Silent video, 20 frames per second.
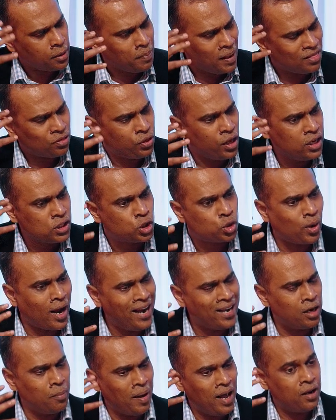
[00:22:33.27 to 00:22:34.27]
things
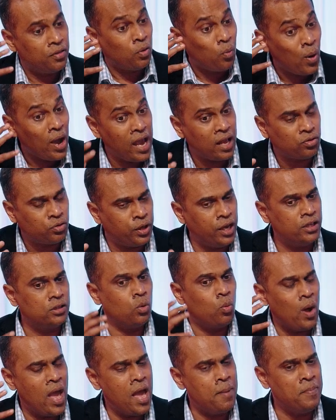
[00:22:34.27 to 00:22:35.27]
right in my life, the way I think, the
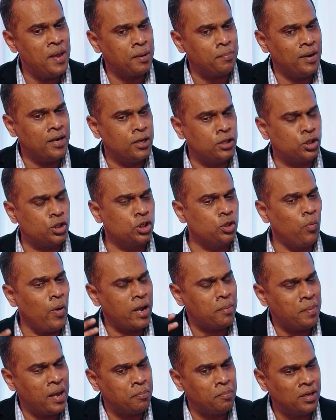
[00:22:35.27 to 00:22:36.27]
way I make my decisions, the way I
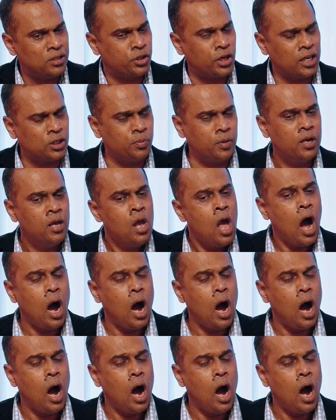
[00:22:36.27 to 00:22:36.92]
make my judgment.